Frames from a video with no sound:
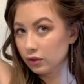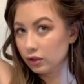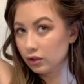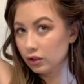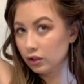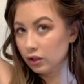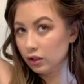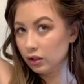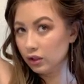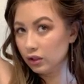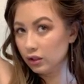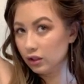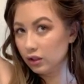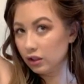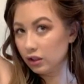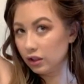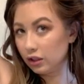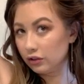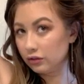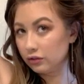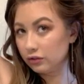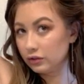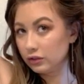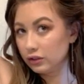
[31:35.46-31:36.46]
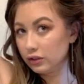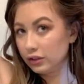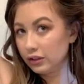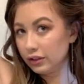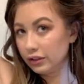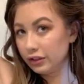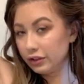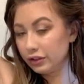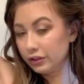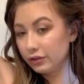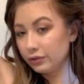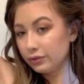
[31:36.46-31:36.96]
I feel like
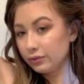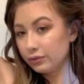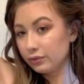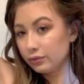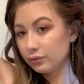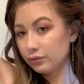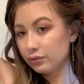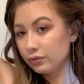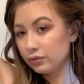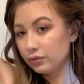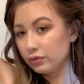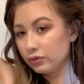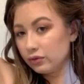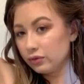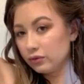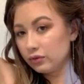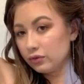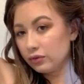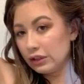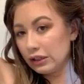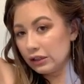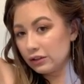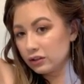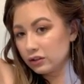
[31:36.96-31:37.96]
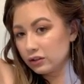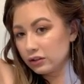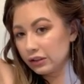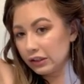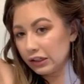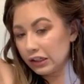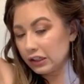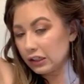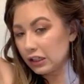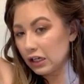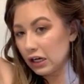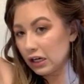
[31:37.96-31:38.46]
now that like
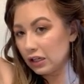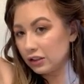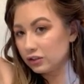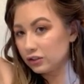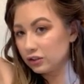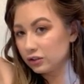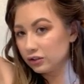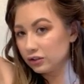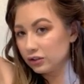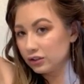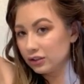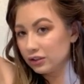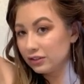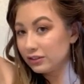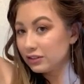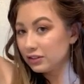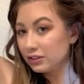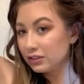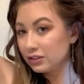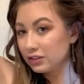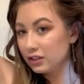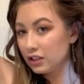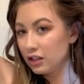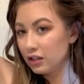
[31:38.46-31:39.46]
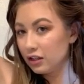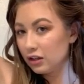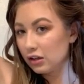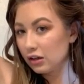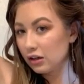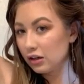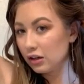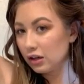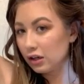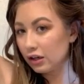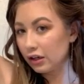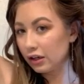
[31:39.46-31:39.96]
concert season is here,
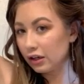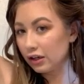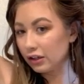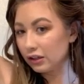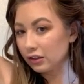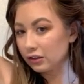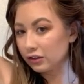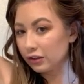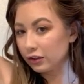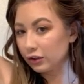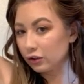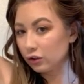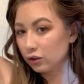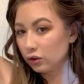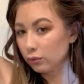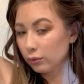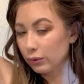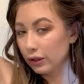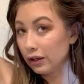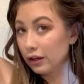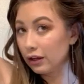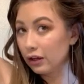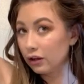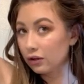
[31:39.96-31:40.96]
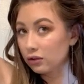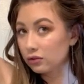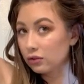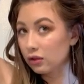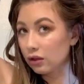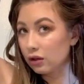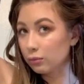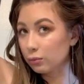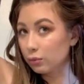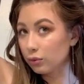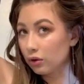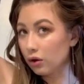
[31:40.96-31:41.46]
I like curl my hair a lot more
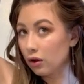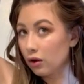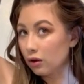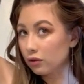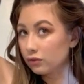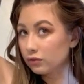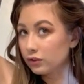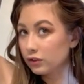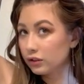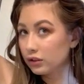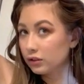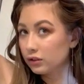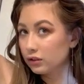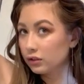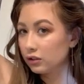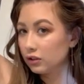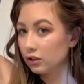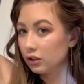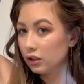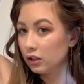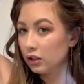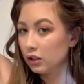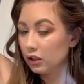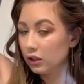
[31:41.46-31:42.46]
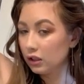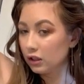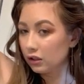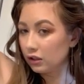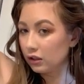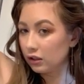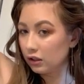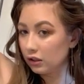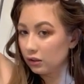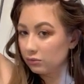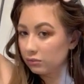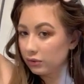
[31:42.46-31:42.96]
often. Like
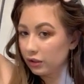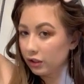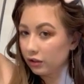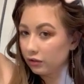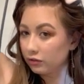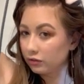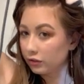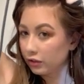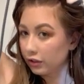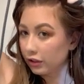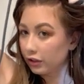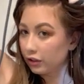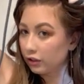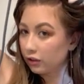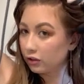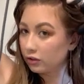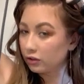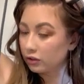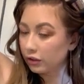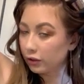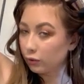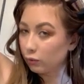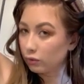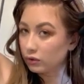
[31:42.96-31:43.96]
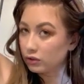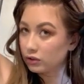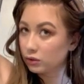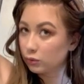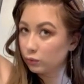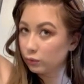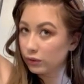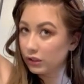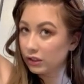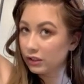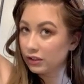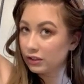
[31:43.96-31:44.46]
I feel like I curl like once a week,
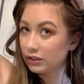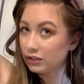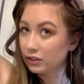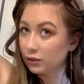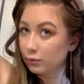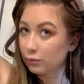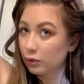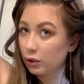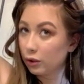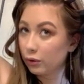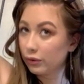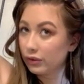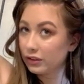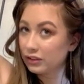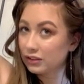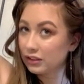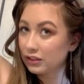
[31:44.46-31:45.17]
so I'm going to like